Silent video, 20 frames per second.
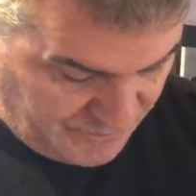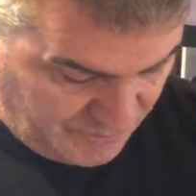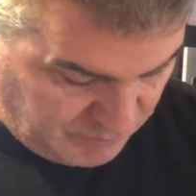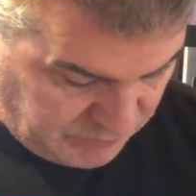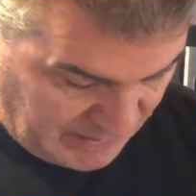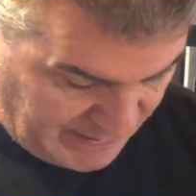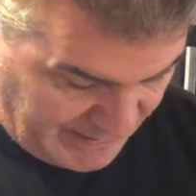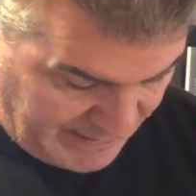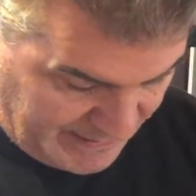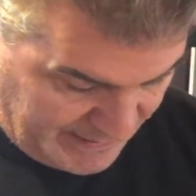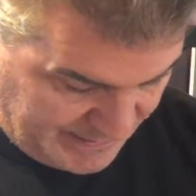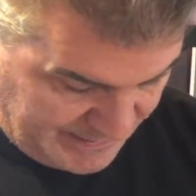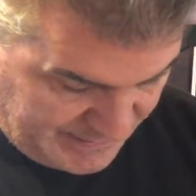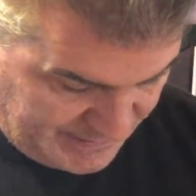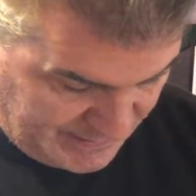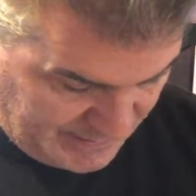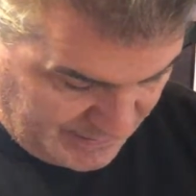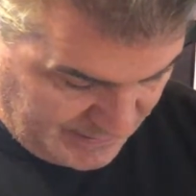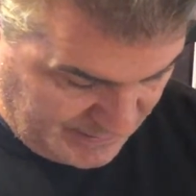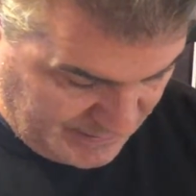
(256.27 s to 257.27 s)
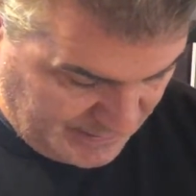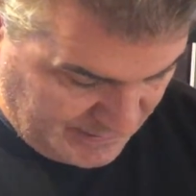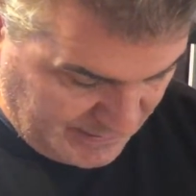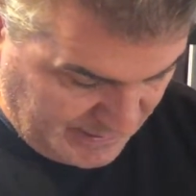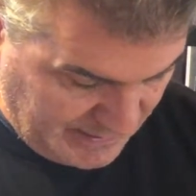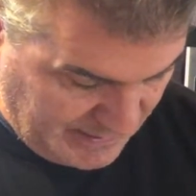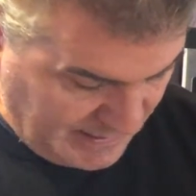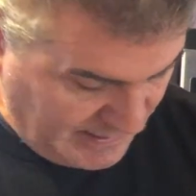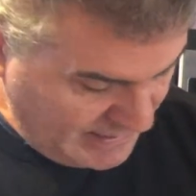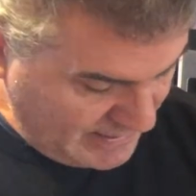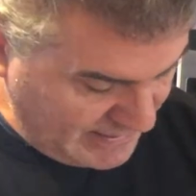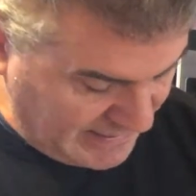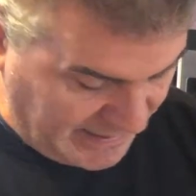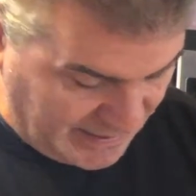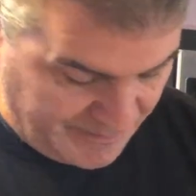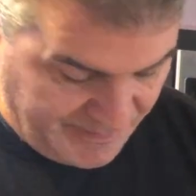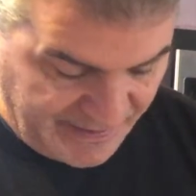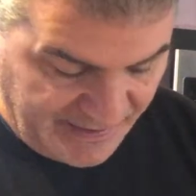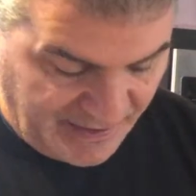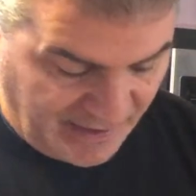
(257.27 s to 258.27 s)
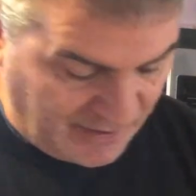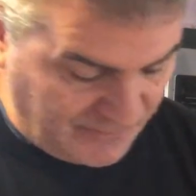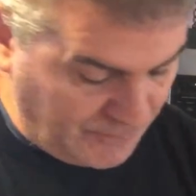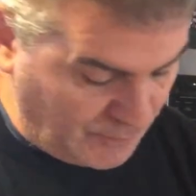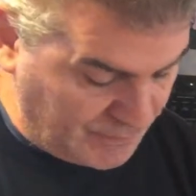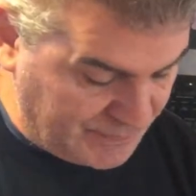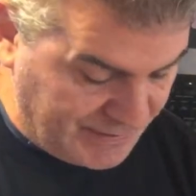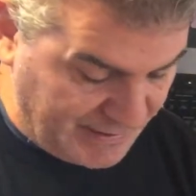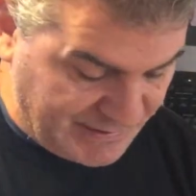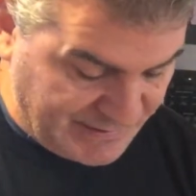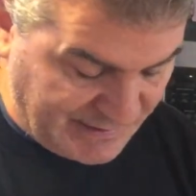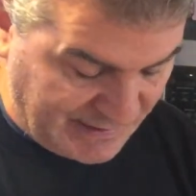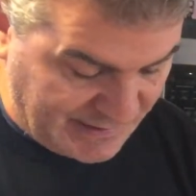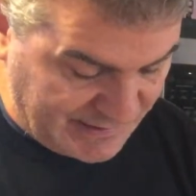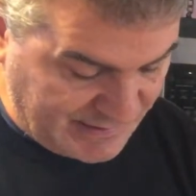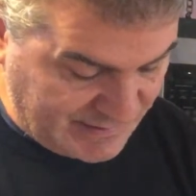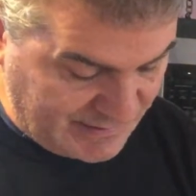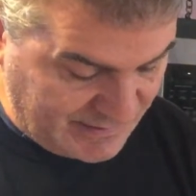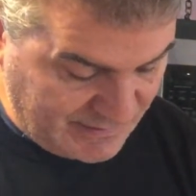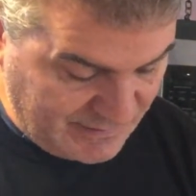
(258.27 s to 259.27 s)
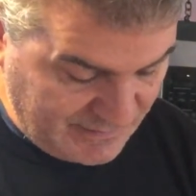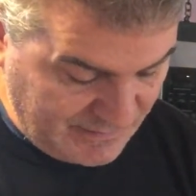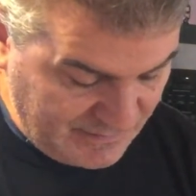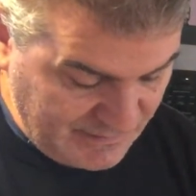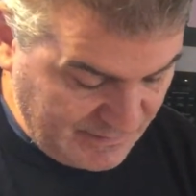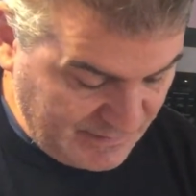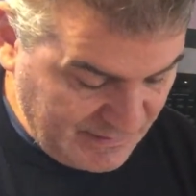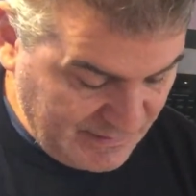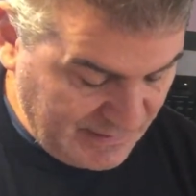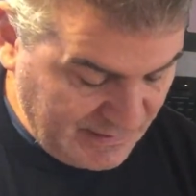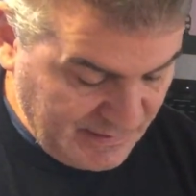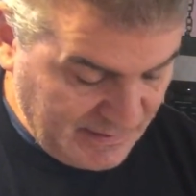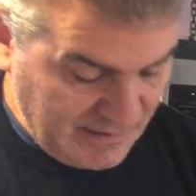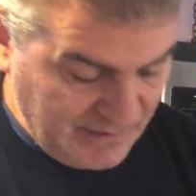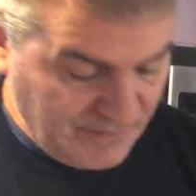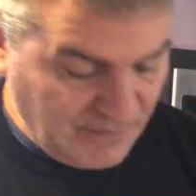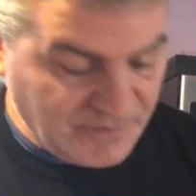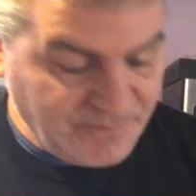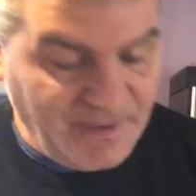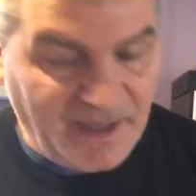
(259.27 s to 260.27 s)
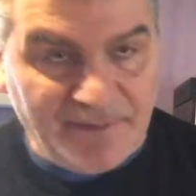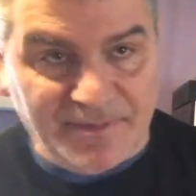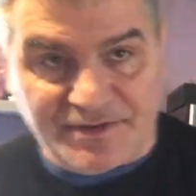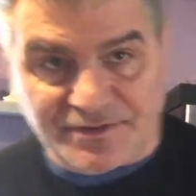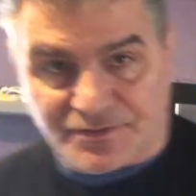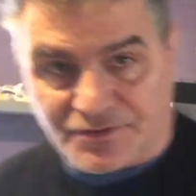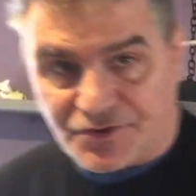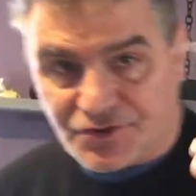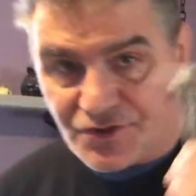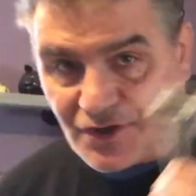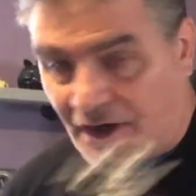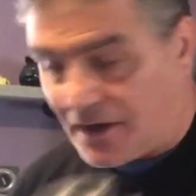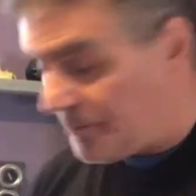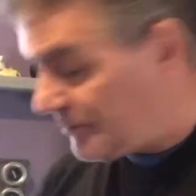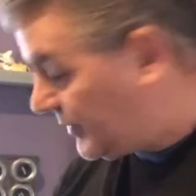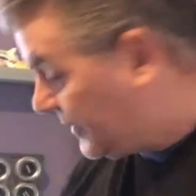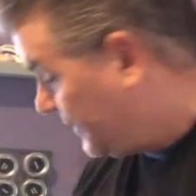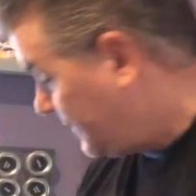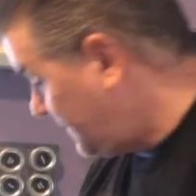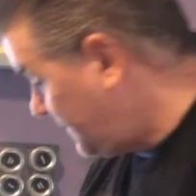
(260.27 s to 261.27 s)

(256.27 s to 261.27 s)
the blades. You got to be careful with these things. Those babies are sharp,